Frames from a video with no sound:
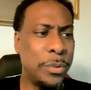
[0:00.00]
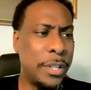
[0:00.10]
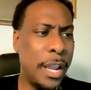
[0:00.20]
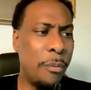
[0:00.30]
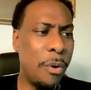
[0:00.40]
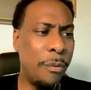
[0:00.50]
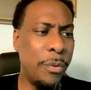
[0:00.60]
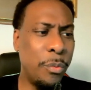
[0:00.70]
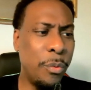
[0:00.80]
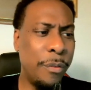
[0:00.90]
saying, well,
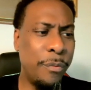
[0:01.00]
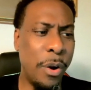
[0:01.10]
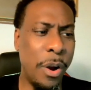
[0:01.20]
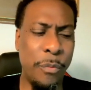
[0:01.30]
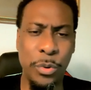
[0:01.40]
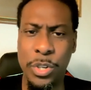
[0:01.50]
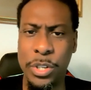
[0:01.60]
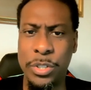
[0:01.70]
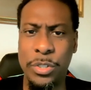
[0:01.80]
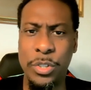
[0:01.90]
we, if, if, we're
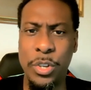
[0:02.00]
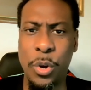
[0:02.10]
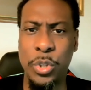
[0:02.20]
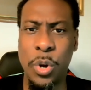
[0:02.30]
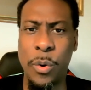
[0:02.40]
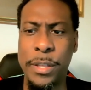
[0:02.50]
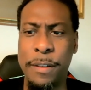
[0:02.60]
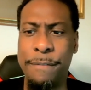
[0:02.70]
just you know showing the